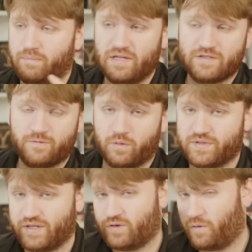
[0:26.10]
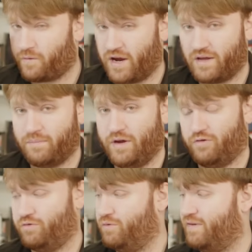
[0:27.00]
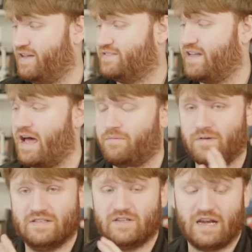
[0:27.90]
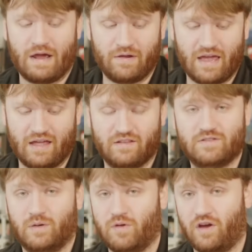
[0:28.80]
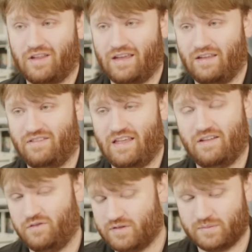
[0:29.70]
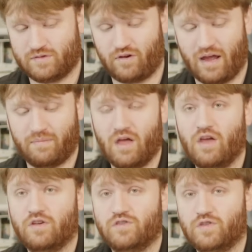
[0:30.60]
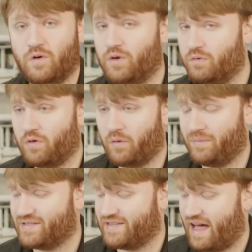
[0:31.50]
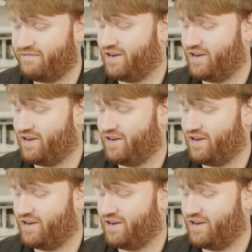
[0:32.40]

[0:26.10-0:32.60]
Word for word: Minisform sent over a computer to test out. It's not out yet, so I'm not going to get into that. Do subscribe so you don't miss that